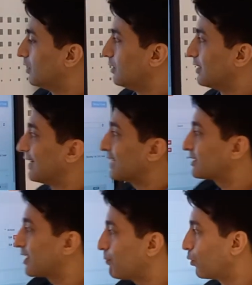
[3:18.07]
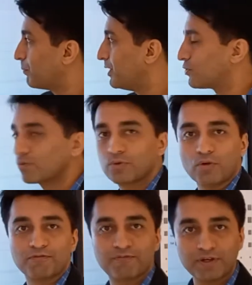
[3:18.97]
the next step would be to
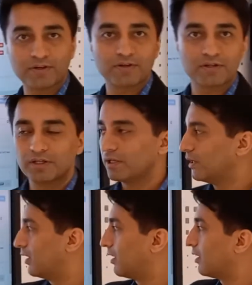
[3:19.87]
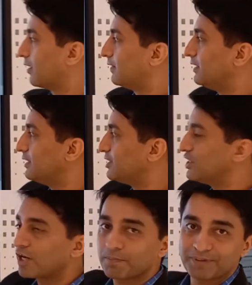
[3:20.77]
configure the
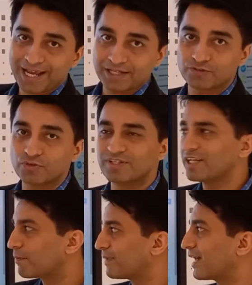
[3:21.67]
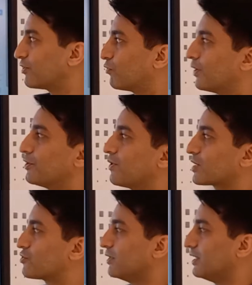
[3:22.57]
DR plan. So DR plan is where you
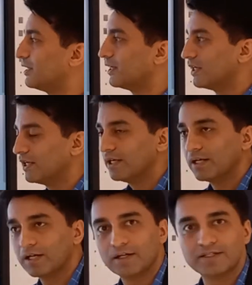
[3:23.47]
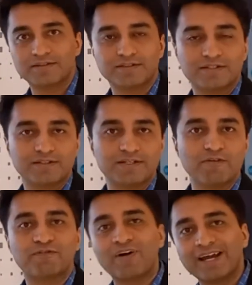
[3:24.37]
actually
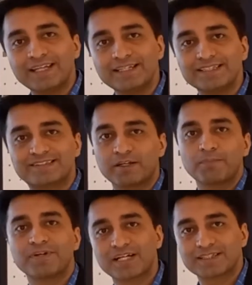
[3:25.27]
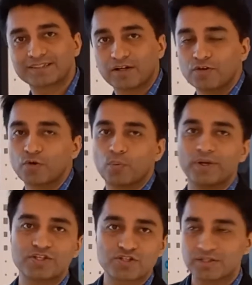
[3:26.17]
define the subnets under
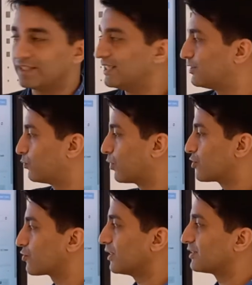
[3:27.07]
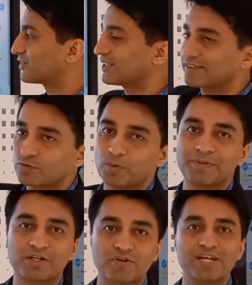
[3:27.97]
which these virtual instances will
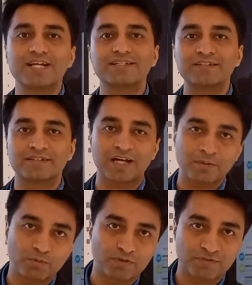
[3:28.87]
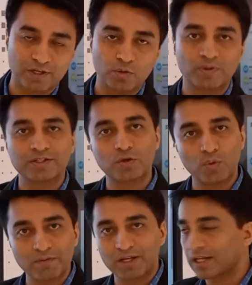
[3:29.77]
be created at the time of the failover in the
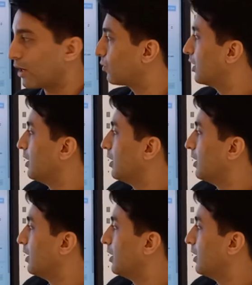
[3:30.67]
Huawei Cloud.